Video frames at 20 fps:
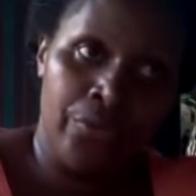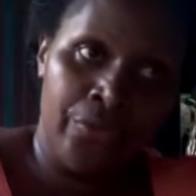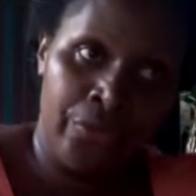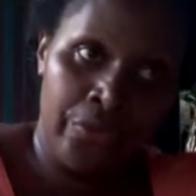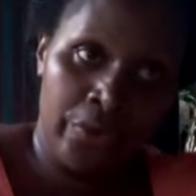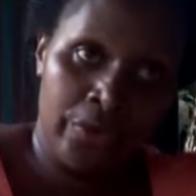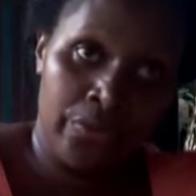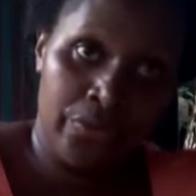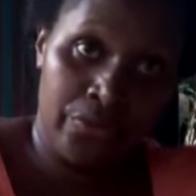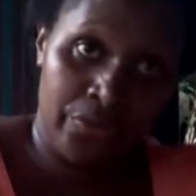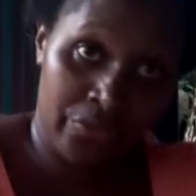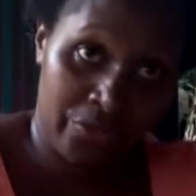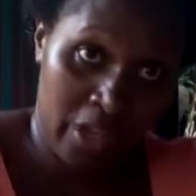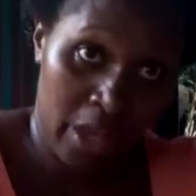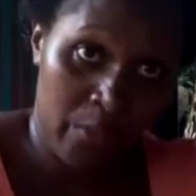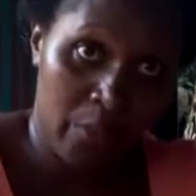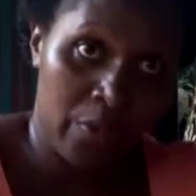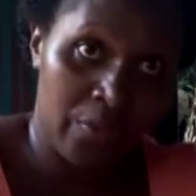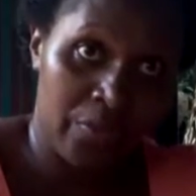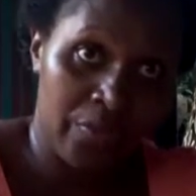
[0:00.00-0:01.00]
Though
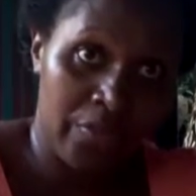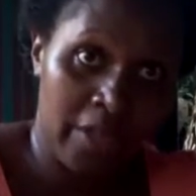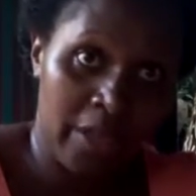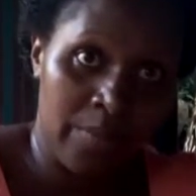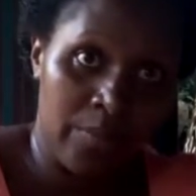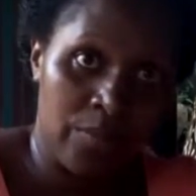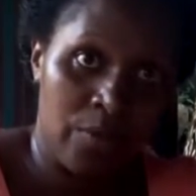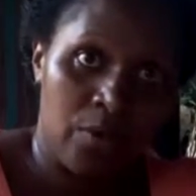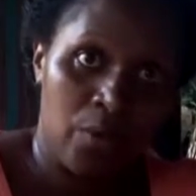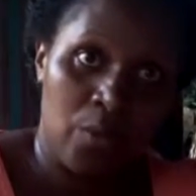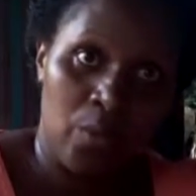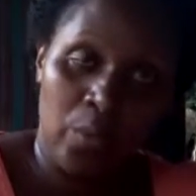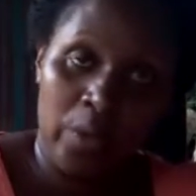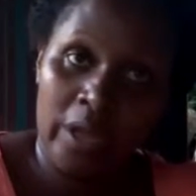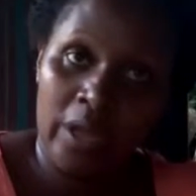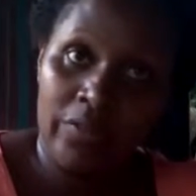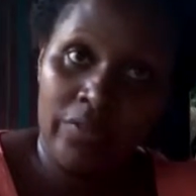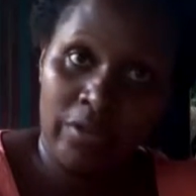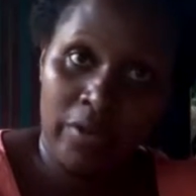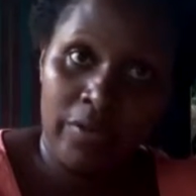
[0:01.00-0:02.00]
some of them
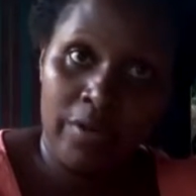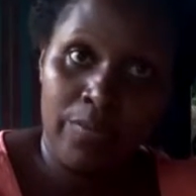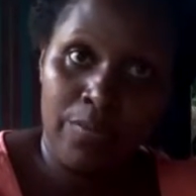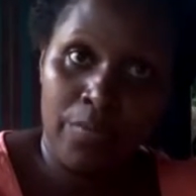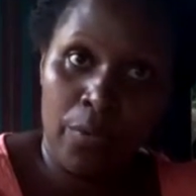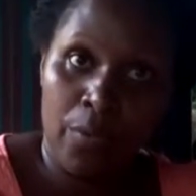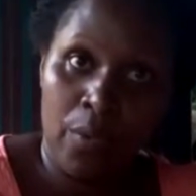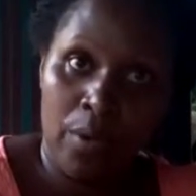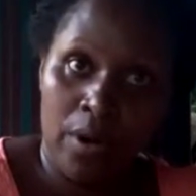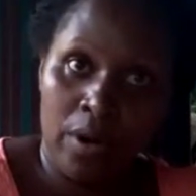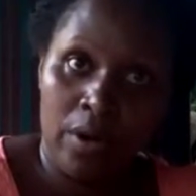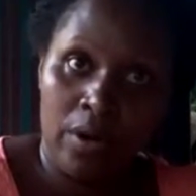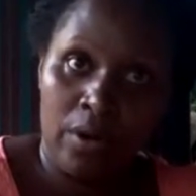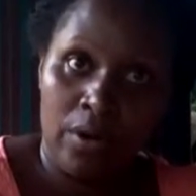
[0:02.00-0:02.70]
were very poor,